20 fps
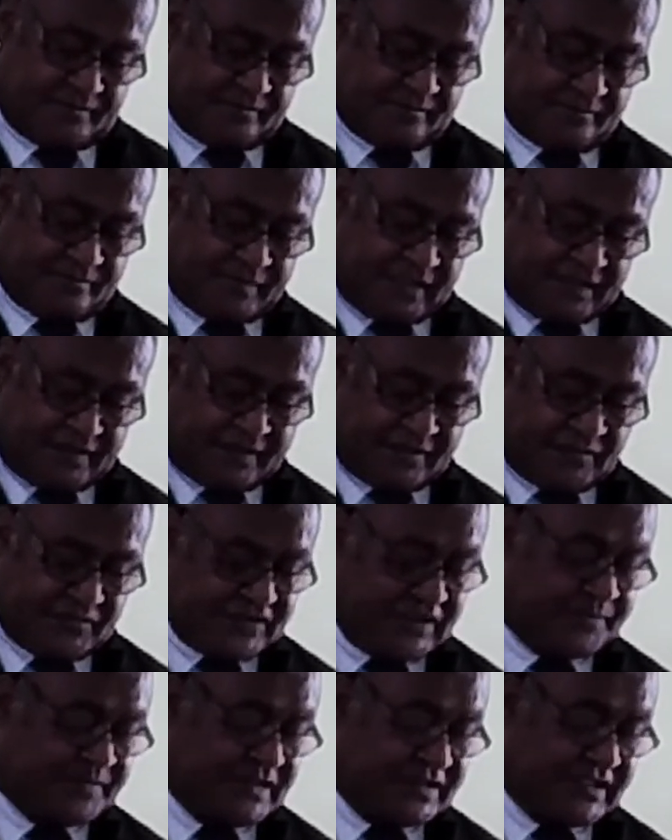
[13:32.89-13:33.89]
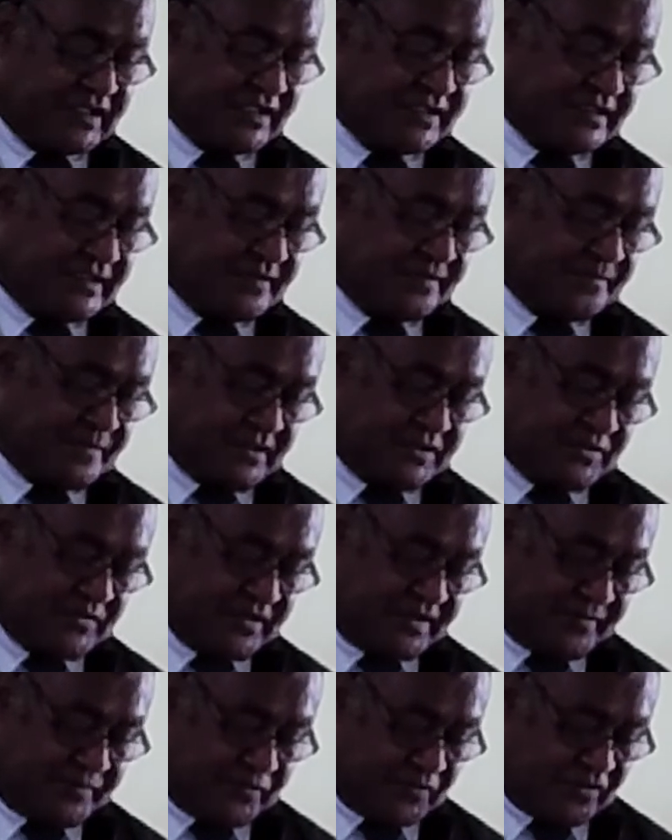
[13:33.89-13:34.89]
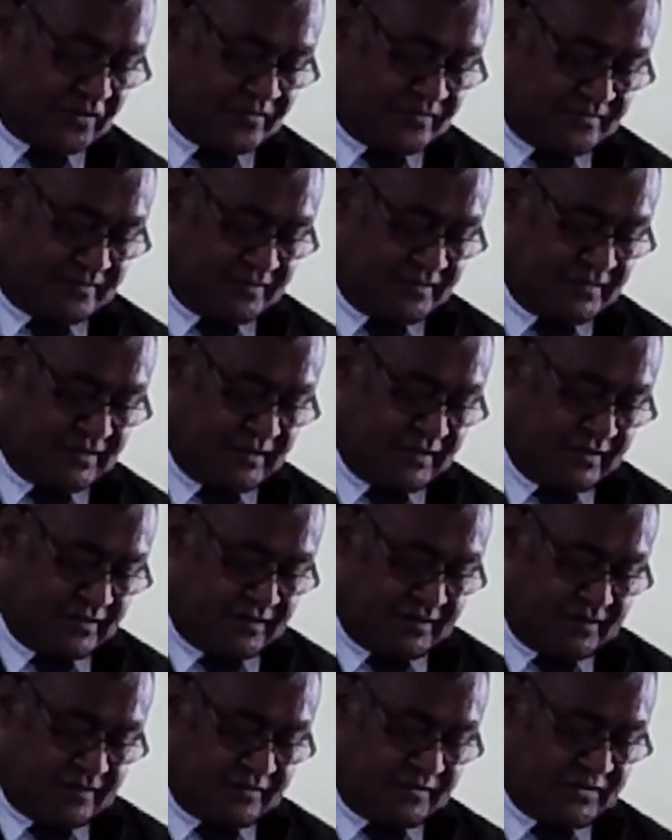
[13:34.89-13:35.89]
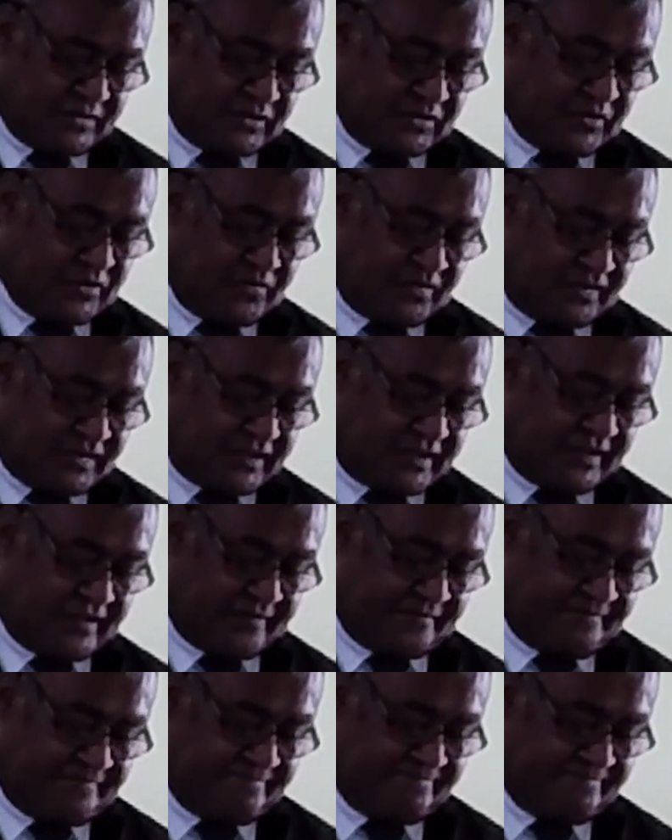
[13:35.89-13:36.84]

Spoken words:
Matthew chapter 16 verse 24, 2-3.